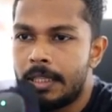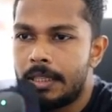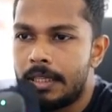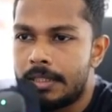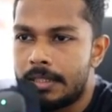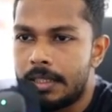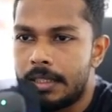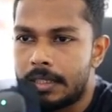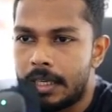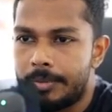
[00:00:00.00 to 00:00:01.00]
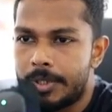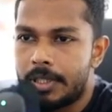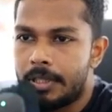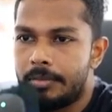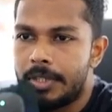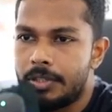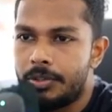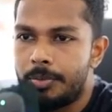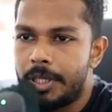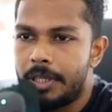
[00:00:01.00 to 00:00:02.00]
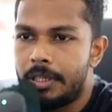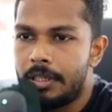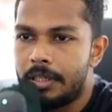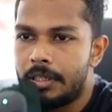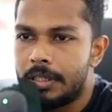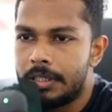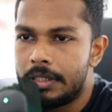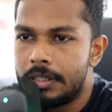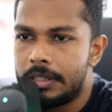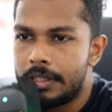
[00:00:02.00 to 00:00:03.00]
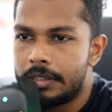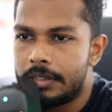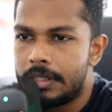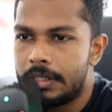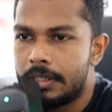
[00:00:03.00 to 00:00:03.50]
Let's set the types. This is going to be context,